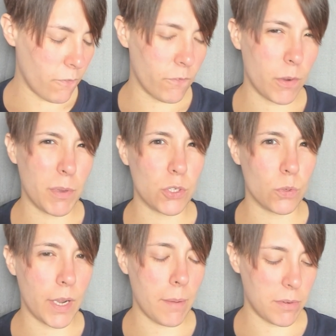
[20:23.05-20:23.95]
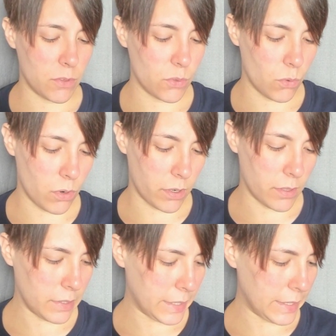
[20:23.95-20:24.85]
from a trap door
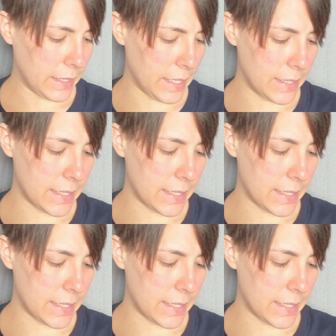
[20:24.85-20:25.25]
in a